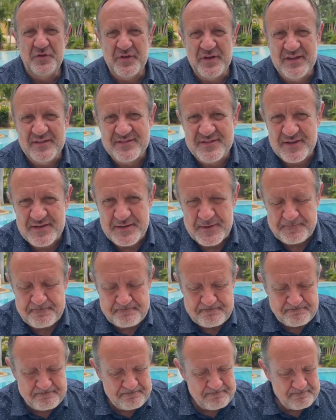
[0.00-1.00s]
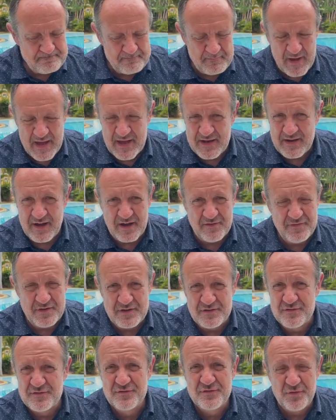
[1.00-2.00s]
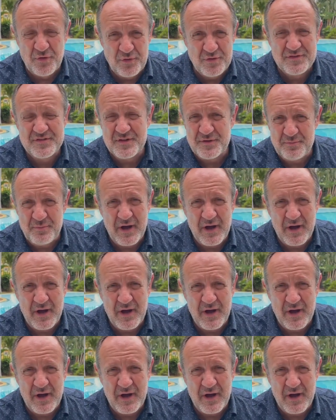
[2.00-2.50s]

And he said, "Man, I've exhausted